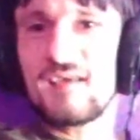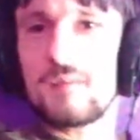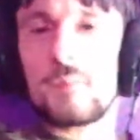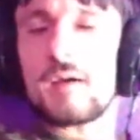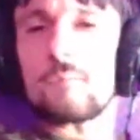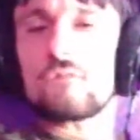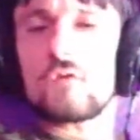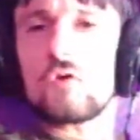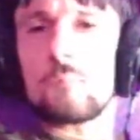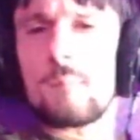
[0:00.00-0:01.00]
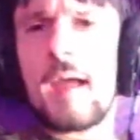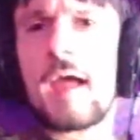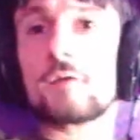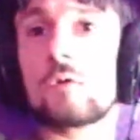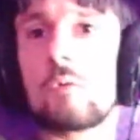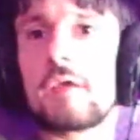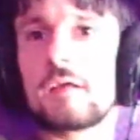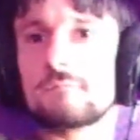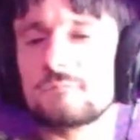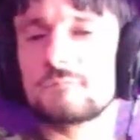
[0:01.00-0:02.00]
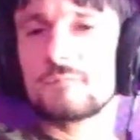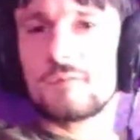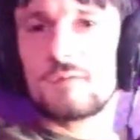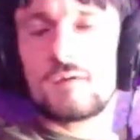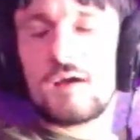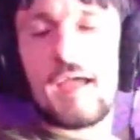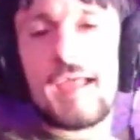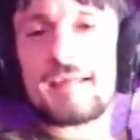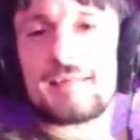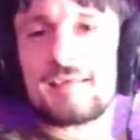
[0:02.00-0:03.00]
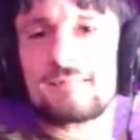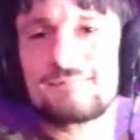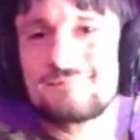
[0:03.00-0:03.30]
Becomes the new Mad Queen. Hated it.